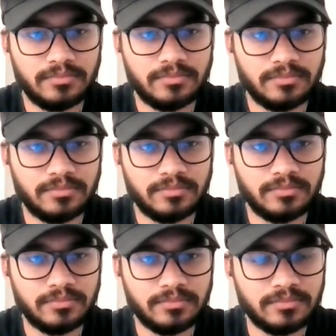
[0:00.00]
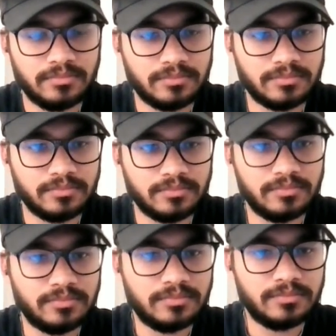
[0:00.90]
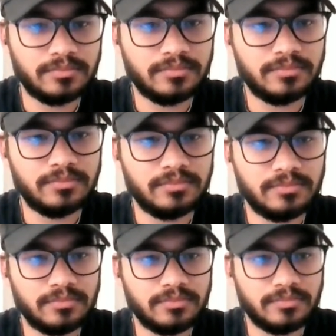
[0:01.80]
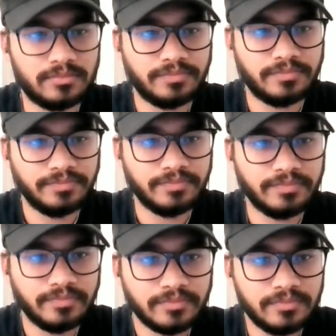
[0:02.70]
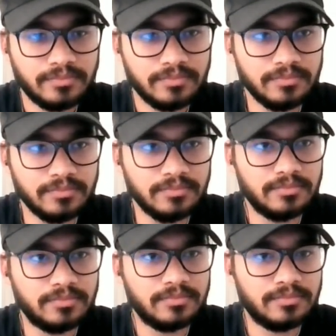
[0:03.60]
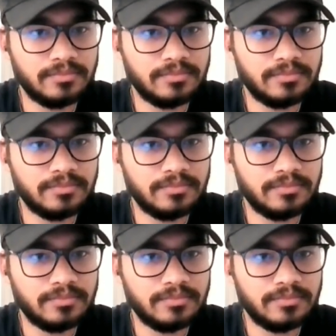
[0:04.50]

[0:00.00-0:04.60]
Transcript: The person shown says nothing.